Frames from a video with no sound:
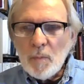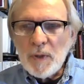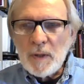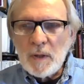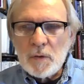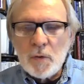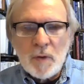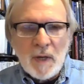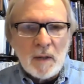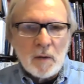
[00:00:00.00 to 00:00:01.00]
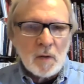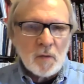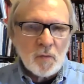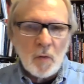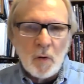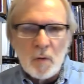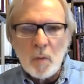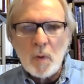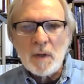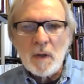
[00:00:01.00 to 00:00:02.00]
because you can't control
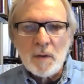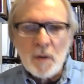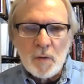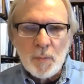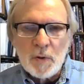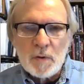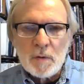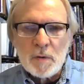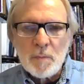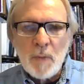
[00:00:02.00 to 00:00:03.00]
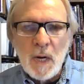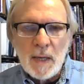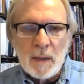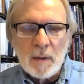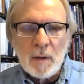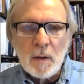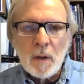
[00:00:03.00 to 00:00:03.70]
what another person's mind